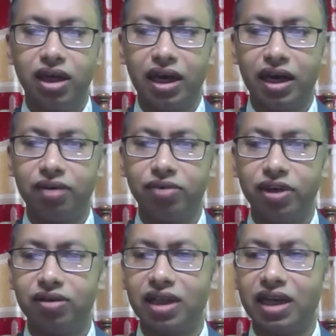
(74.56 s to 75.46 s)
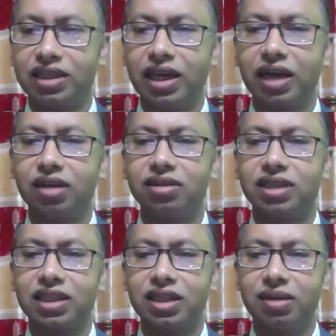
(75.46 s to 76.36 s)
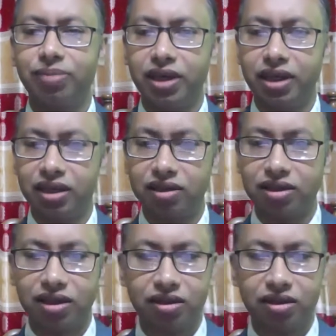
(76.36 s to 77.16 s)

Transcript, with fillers: And we know that the Anglo-Saxon period